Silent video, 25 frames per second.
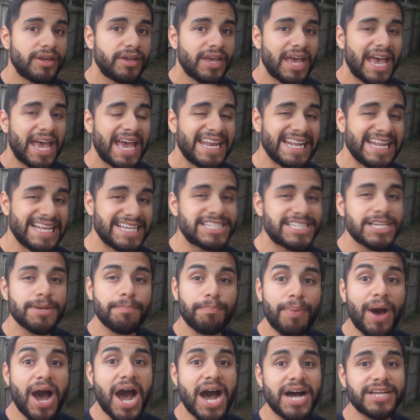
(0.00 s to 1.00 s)
And is it
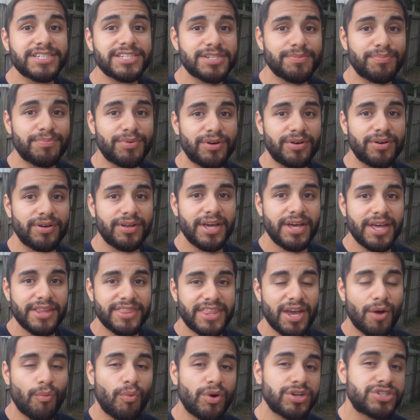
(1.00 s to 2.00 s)
possible
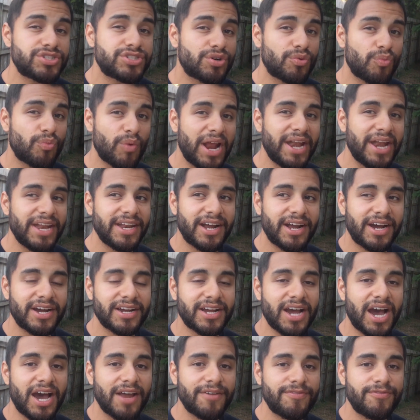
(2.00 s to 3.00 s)
that what you're waiting on
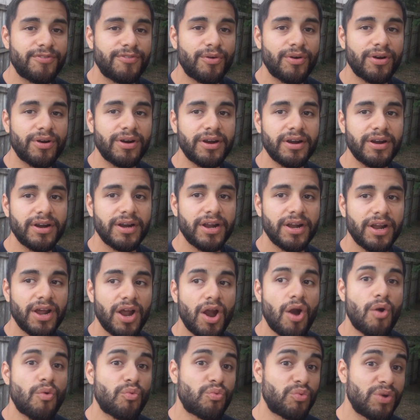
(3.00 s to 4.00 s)
God for
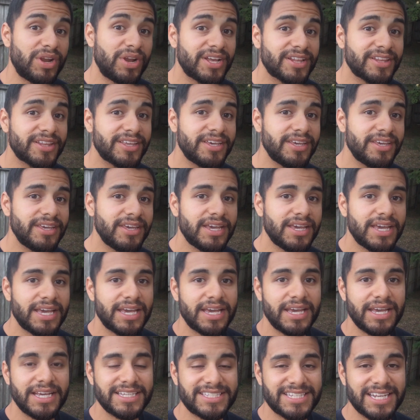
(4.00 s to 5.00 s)
really
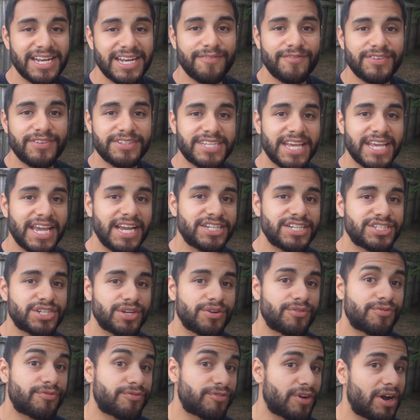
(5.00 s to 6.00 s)
is an
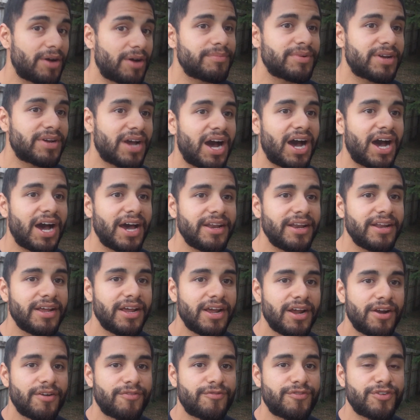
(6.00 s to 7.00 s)
invitation from God
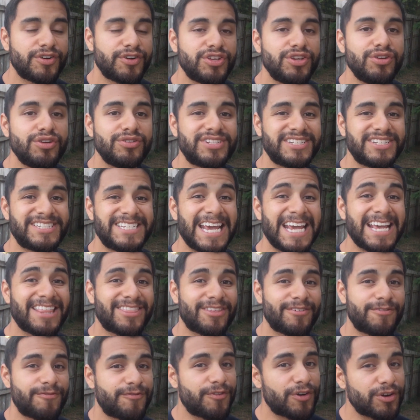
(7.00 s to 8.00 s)
for you to take
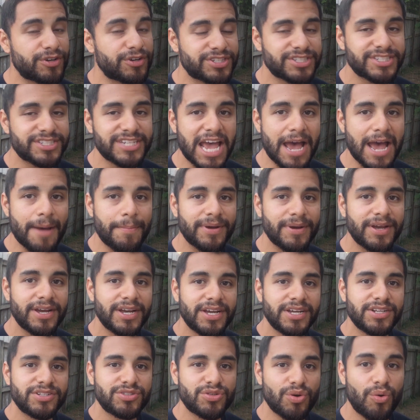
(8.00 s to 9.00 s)
the first step
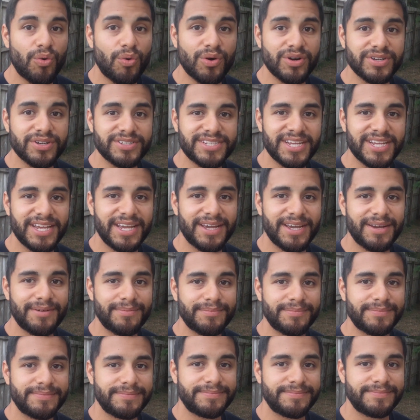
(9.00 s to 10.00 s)
towards Him?
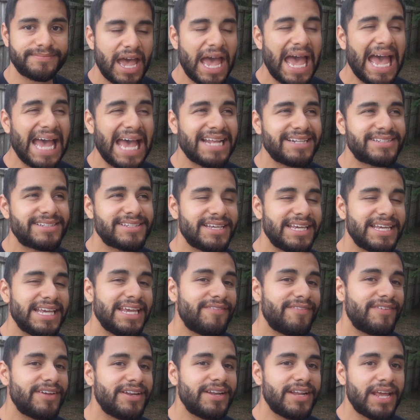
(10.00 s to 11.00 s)
And
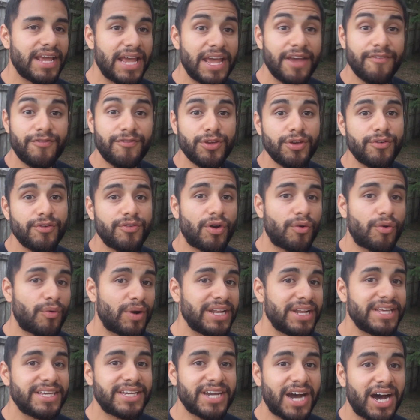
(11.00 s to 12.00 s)
even if you've
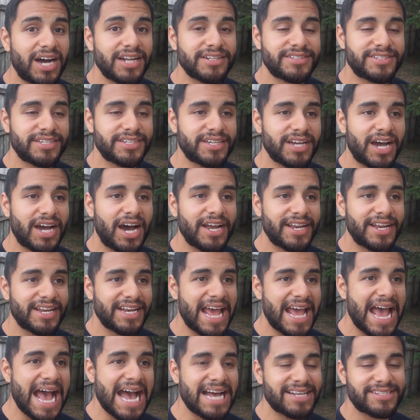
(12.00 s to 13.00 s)
already gone to God and
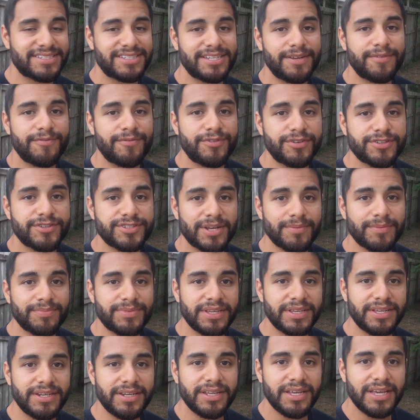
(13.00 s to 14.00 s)
asked Him for
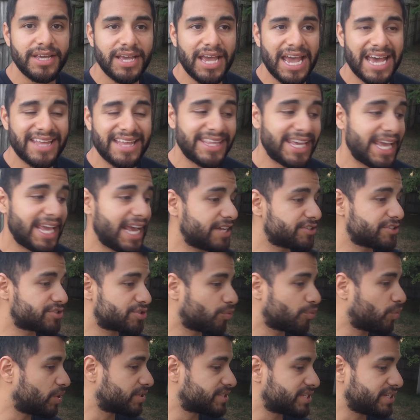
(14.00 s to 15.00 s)
something and the answer
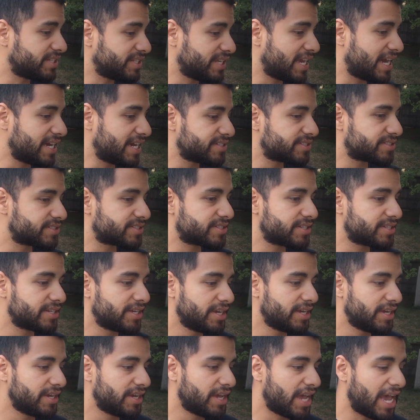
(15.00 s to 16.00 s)
wasn't yes,
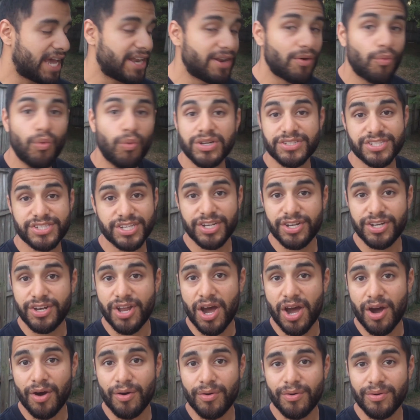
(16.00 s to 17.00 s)
and it wasn't
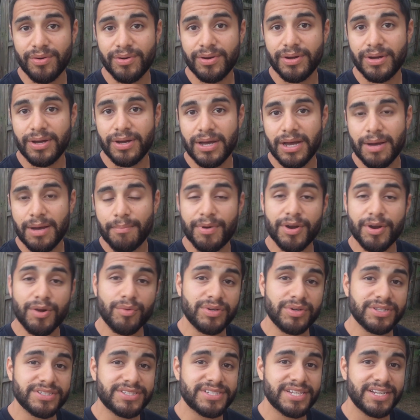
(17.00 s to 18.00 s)
no, but it
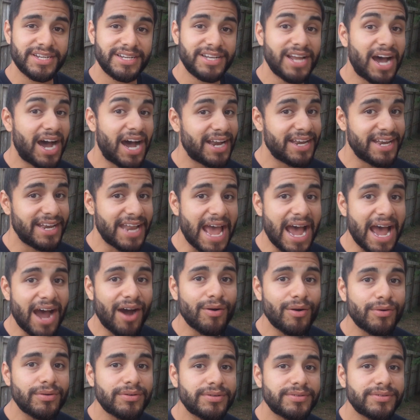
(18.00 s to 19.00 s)
was not now,